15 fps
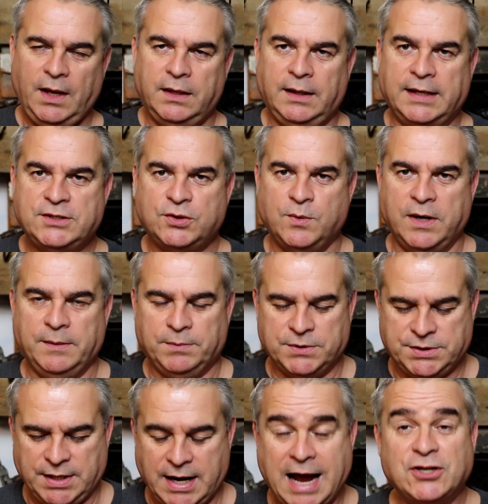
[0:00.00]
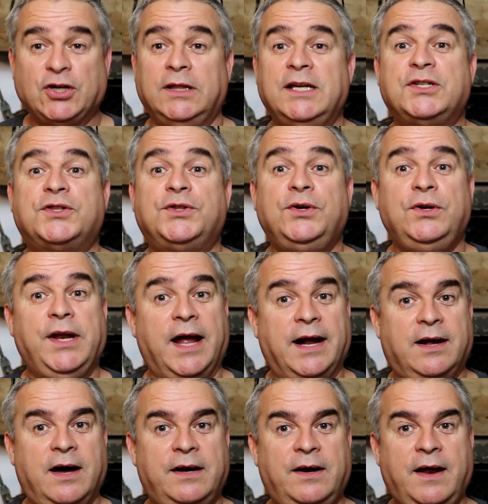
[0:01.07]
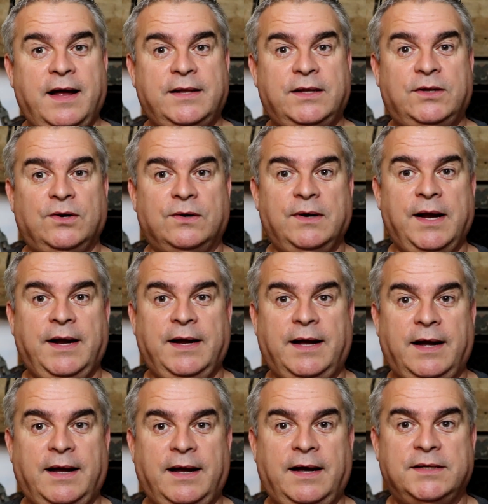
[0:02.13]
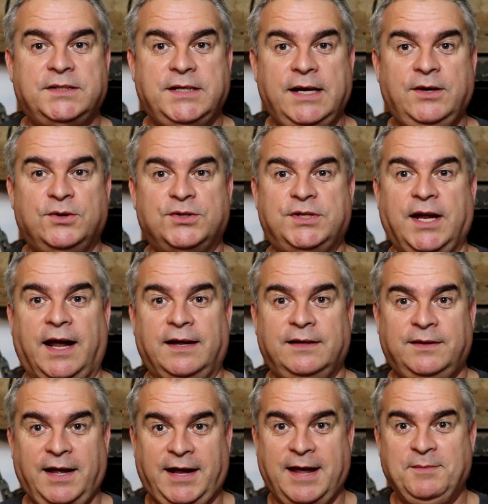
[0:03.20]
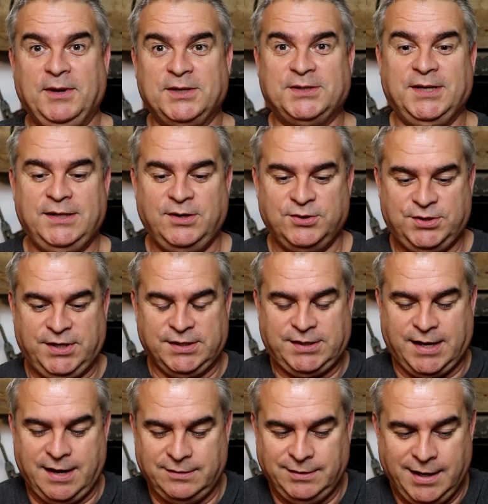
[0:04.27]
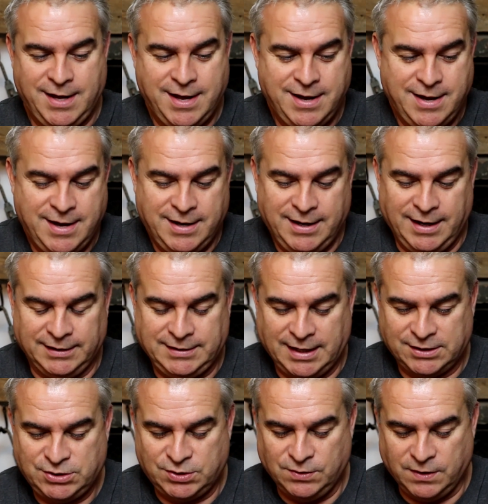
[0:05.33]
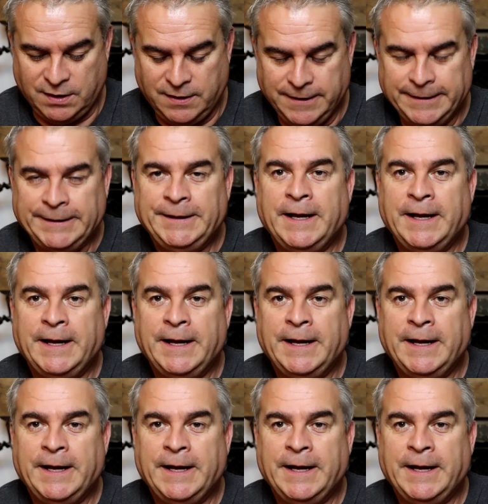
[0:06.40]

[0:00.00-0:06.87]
Less 20%. Actually, less 30. I got it at during Seniors Day. They gave me a seniors discount at that store.